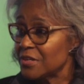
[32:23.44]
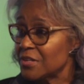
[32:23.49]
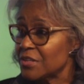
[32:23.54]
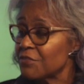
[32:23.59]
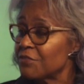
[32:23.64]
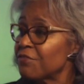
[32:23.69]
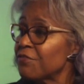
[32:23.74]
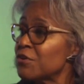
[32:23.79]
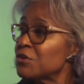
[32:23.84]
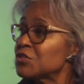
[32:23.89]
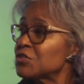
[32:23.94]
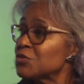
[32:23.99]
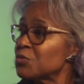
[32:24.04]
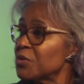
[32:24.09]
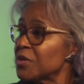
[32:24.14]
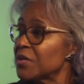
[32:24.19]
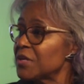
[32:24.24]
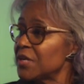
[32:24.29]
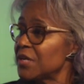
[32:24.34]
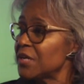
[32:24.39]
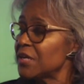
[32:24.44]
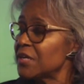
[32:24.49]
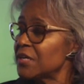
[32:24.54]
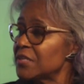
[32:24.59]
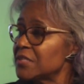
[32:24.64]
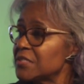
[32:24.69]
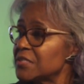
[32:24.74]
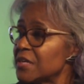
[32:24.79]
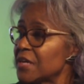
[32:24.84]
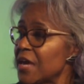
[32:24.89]
The first one
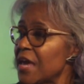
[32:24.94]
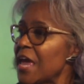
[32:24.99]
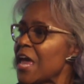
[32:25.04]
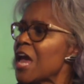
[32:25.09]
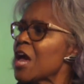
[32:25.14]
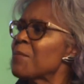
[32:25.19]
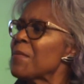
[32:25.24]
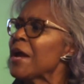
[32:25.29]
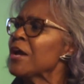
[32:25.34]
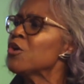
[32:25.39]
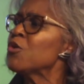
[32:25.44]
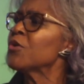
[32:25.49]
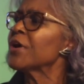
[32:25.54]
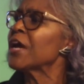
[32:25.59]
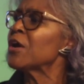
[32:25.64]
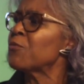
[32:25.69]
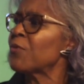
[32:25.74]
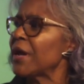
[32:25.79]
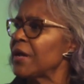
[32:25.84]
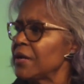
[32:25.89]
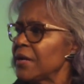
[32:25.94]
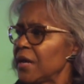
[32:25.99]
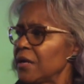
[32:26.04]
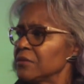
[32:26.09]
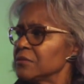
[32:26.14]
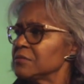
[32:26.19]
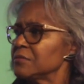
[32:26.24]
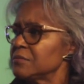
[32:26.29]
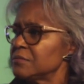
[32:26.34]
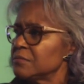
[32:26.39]
is, am I okay right now?